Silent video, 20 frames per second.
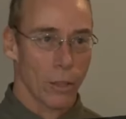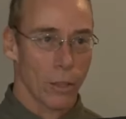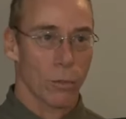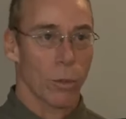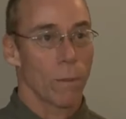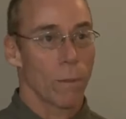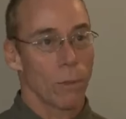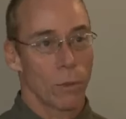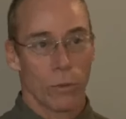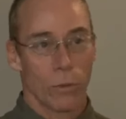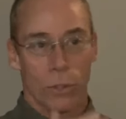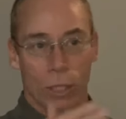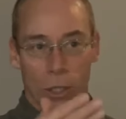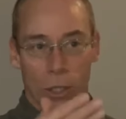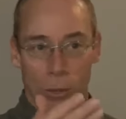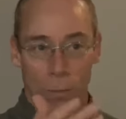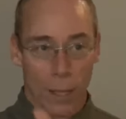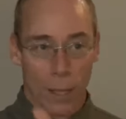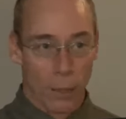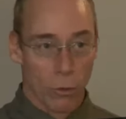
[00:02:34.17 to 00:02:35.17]
This is what
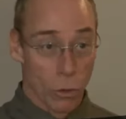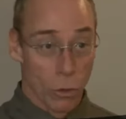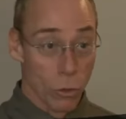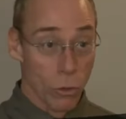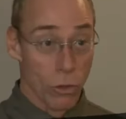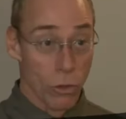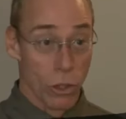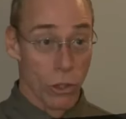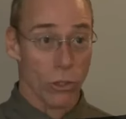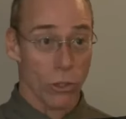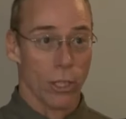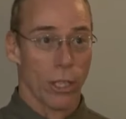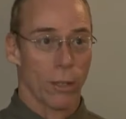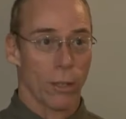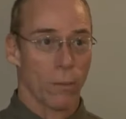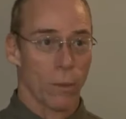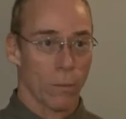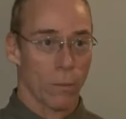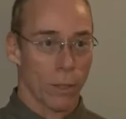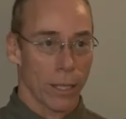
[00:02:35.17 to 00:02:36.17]
Monsignor Balducci
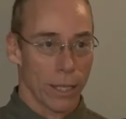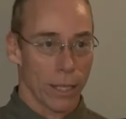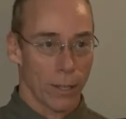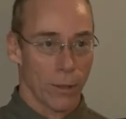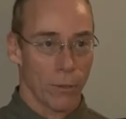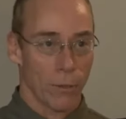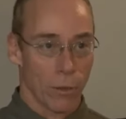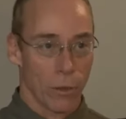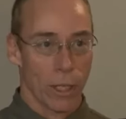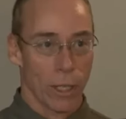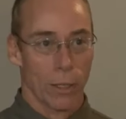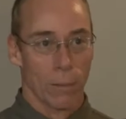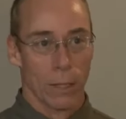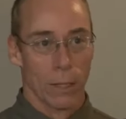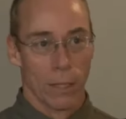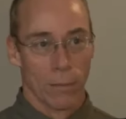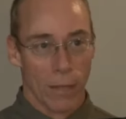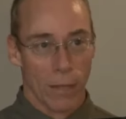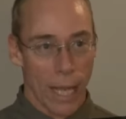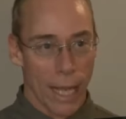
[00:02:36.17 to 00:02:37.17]
said when we interviewed
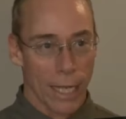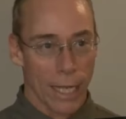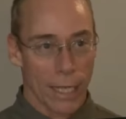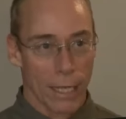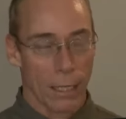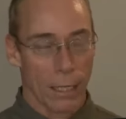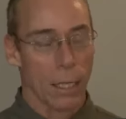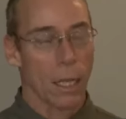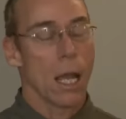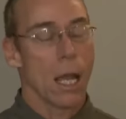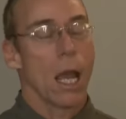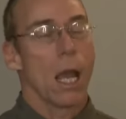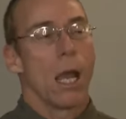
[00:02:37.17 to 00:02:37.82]
him at the Vatican.